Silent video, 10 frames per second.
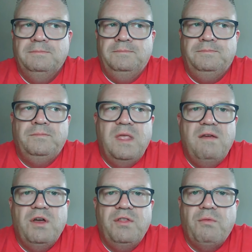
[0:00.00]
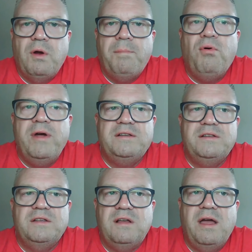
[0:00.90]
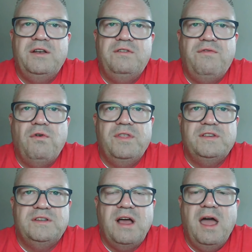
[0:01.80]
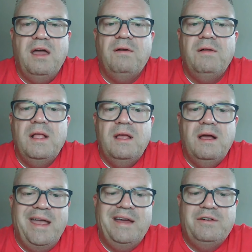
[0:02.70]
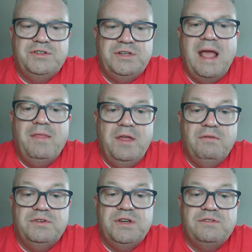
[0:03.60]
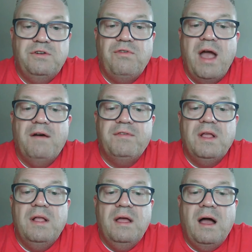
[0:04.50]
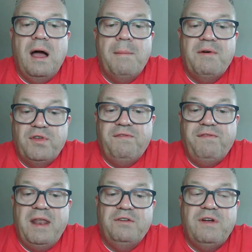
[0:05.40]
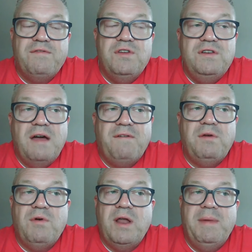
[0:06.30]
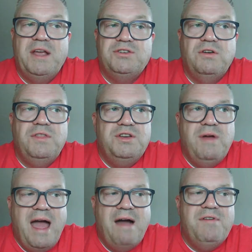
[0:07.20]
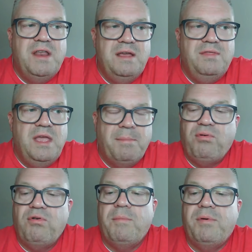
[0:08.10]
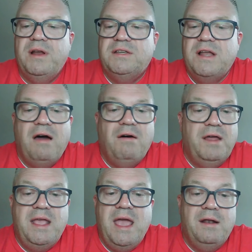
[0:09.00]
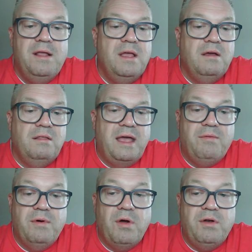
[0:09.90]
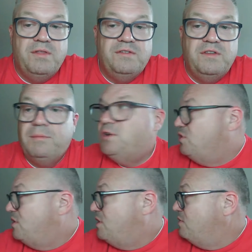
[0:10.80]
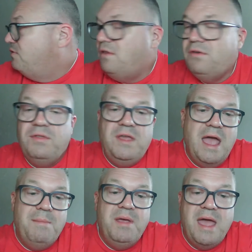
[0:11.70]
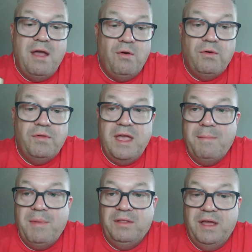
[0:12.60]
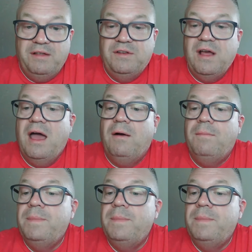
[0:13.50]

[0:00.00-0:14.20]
even though there were points assigned for the style. I understand that it was just a draft. But for the final draft, you definitely want to make sure that you have it in the appropriate style. And again, like we wrote in the syllabus, you can use either the APA or the MLA style.